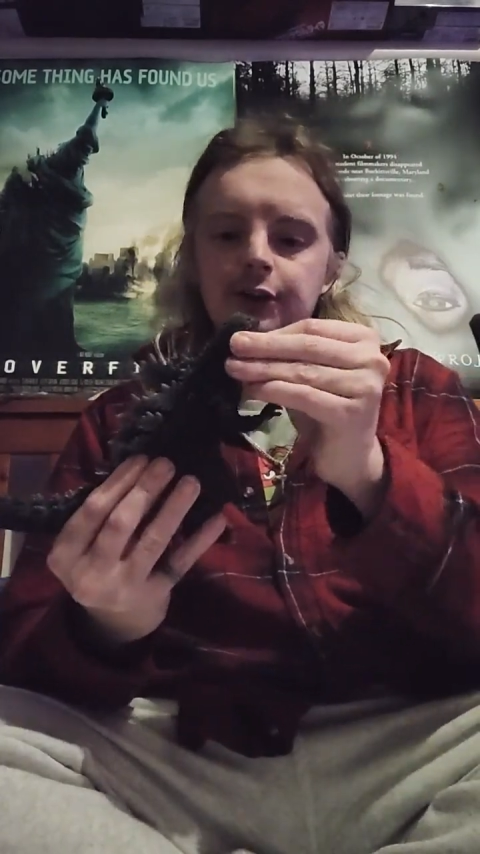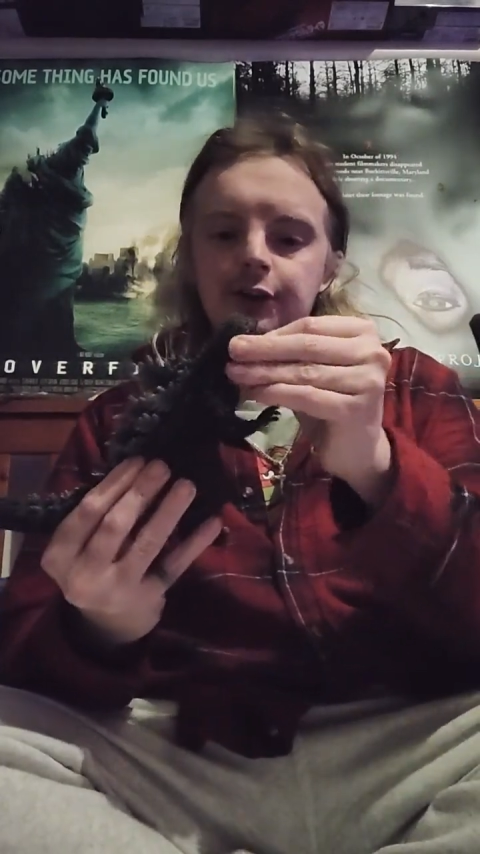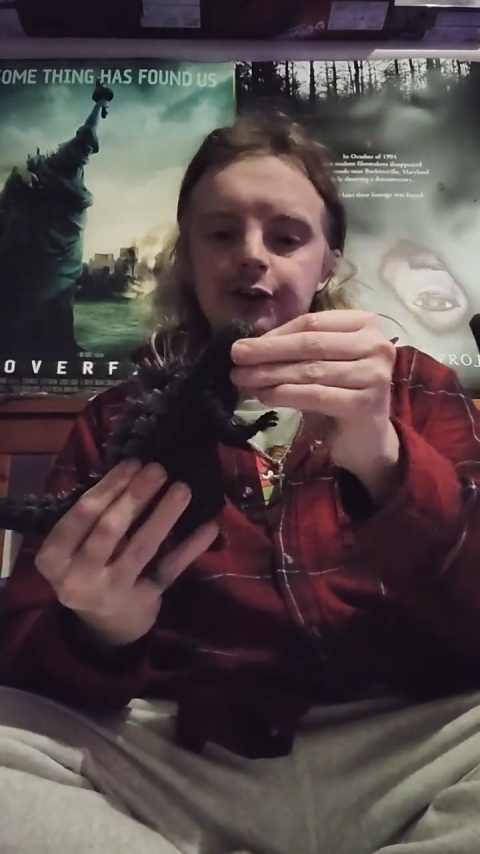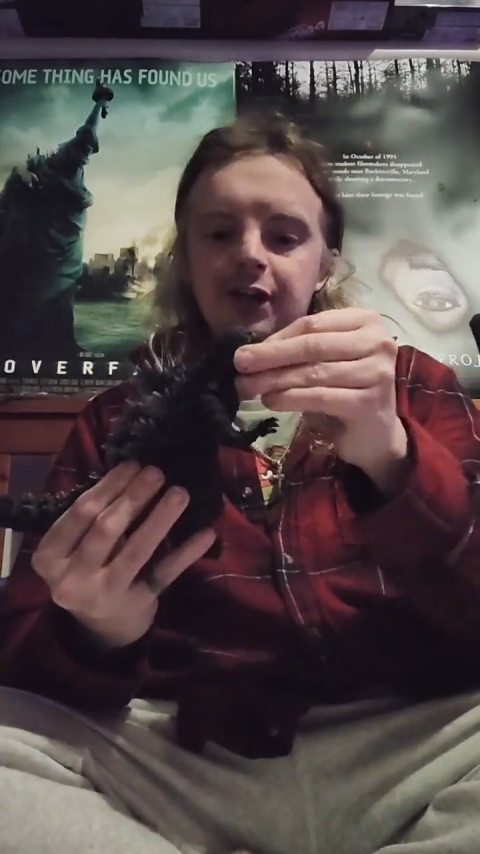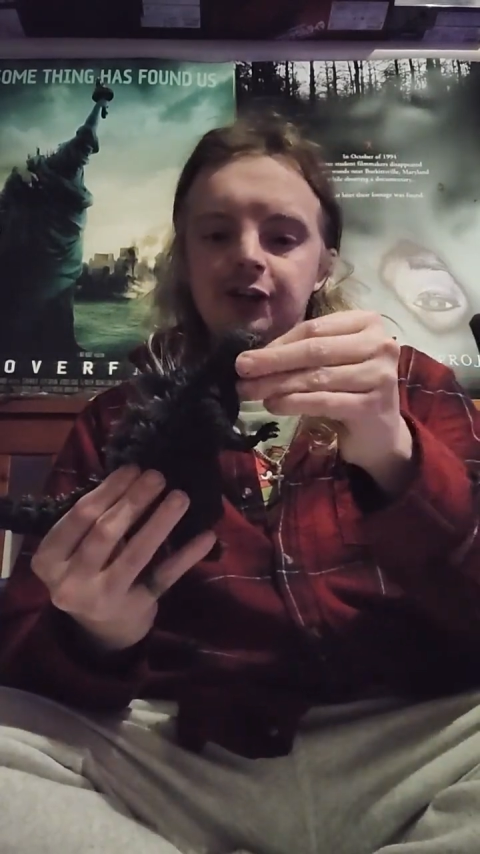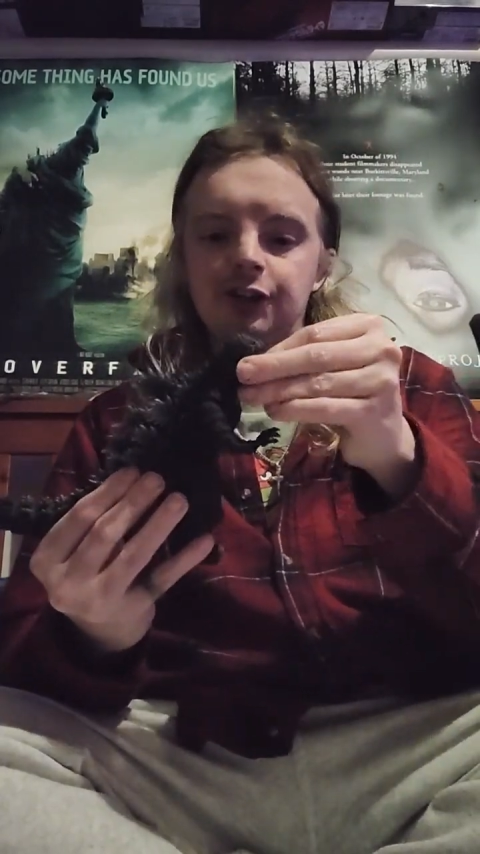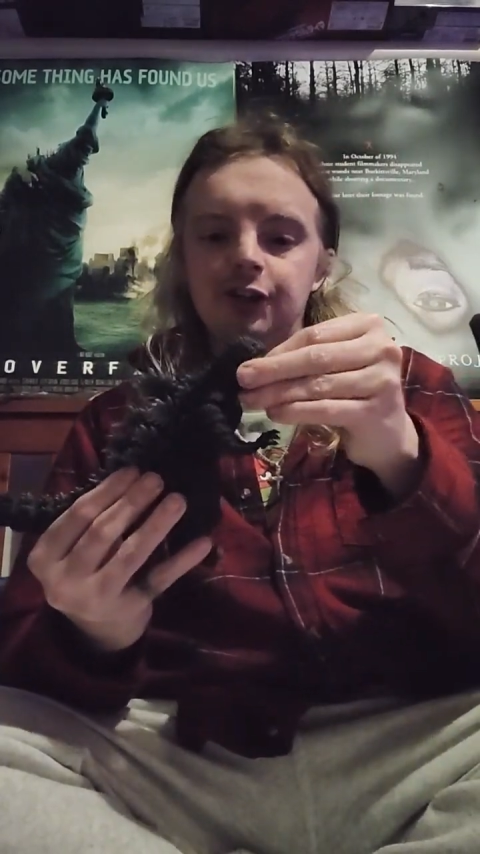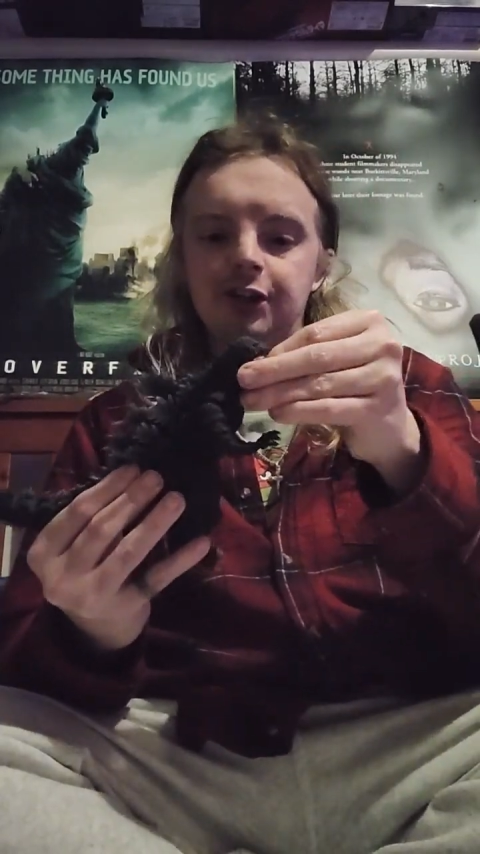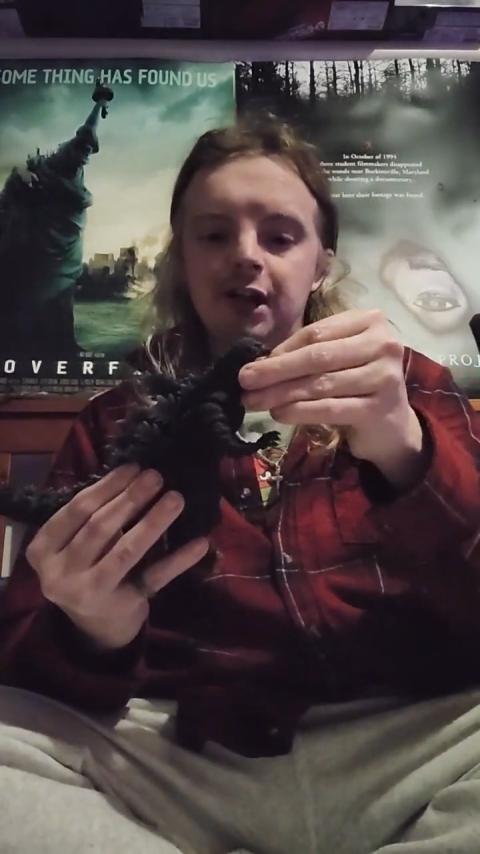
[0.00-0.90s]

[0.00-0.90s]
because they should have